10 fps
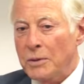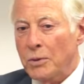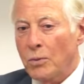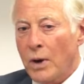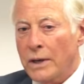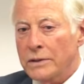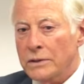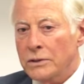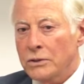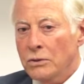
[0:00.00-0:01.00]
people
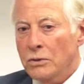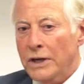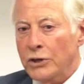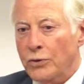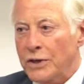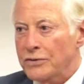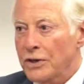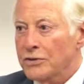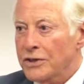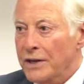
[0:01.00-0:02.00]
want to increase
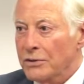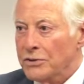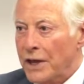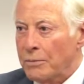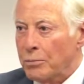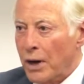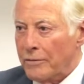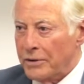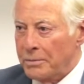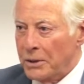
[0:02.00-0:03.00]
their sales and
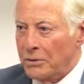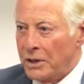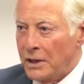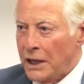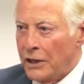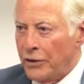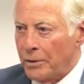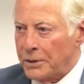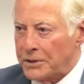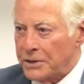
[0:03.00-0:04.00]
profitability in
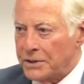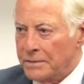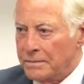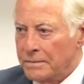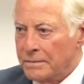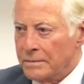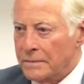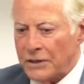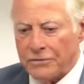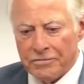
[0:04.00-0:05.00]
their business.
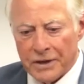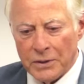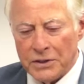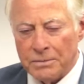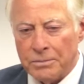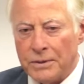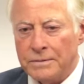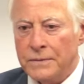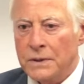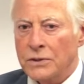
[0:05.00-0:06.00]
That's very simple.
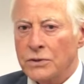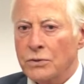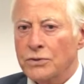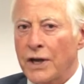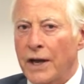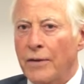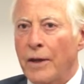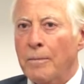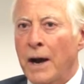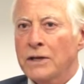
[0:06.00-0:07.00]
So say,
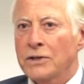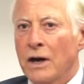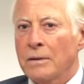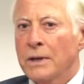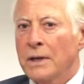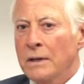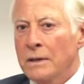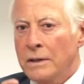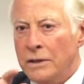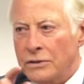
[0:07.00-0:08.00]
then my job
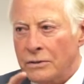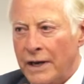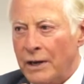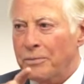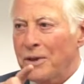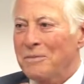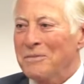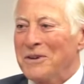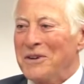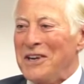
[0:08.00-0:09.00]
is to help them
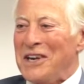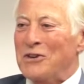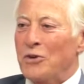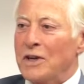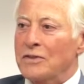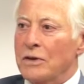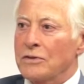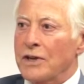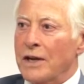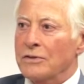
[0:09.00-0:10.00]
increase their
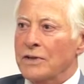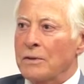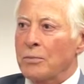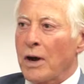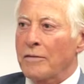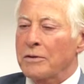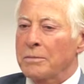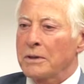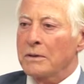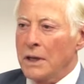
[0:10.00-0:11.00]
sales and
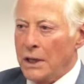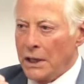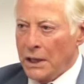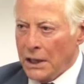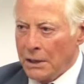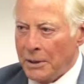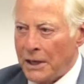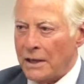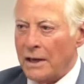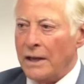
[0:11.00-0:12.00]
profitability
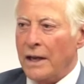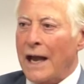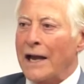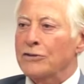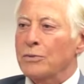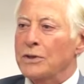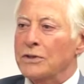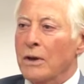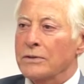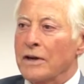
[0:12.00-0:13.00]
immediately as a
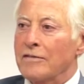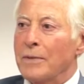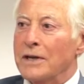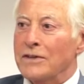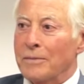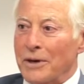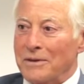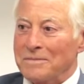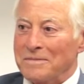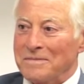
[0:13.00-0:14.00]
result of my seminar.